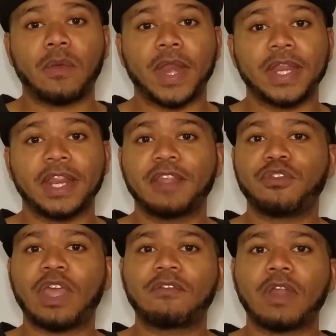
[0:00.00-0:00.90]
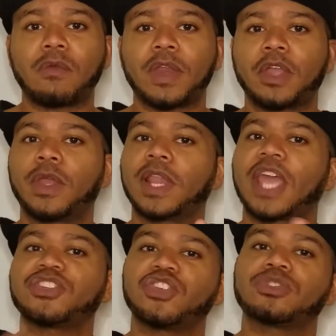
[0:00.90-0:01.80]
If you haven't already, go ahead, like,
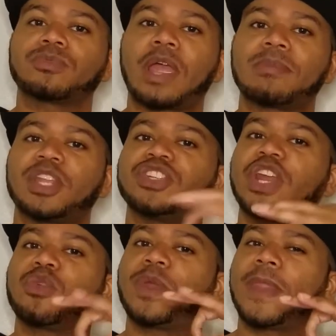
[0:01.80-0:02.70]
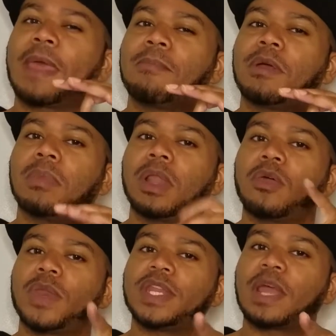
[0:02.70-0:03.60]
share, subscribe to the channel, ring that bell below.
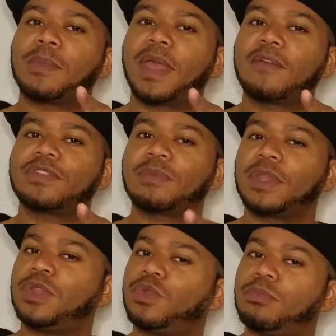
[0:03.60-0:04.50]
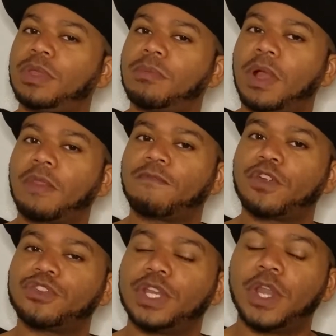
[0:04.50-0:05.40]
Anytime we have something, you will be among the first
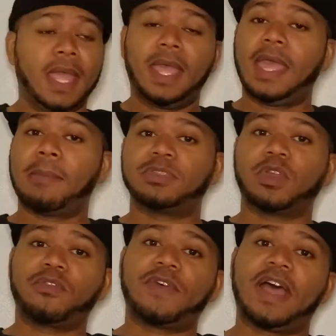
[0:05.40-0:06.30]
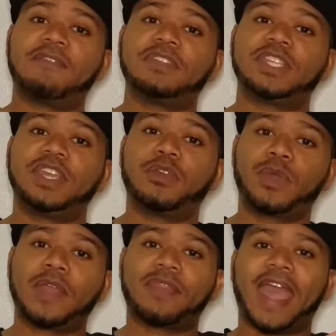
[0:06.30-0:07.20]
to know. Episode five is here. We're
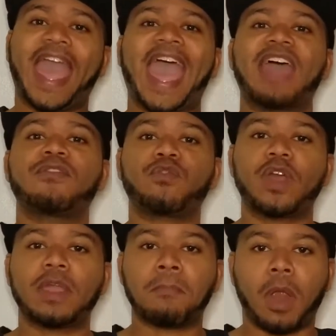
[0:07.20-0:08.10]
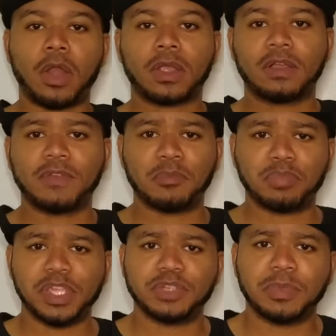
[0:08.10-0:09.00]
at the halfway mark of
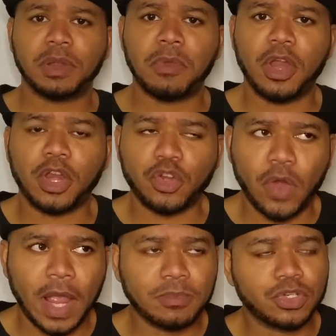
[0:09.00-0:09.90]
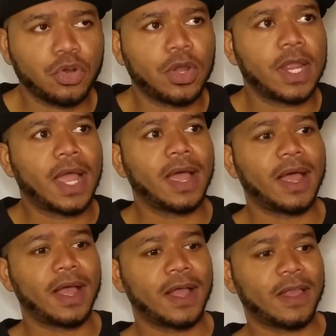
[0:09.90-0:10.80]
Impeachment: American Crime Story.
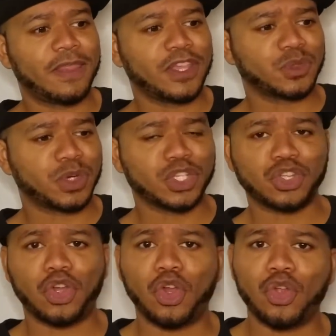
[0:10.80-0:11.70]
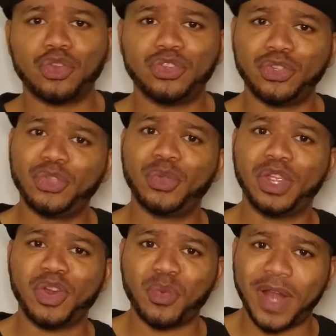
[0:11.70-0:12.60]
Uh, this one is called Do You Hear
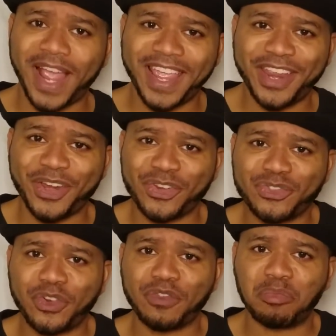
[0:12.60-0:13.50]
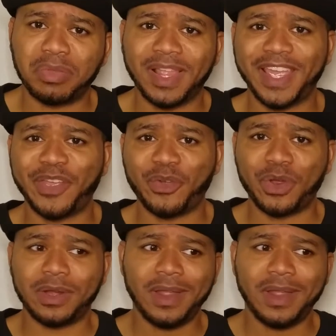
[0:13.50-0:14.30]
What I Hear? Sort of a play on,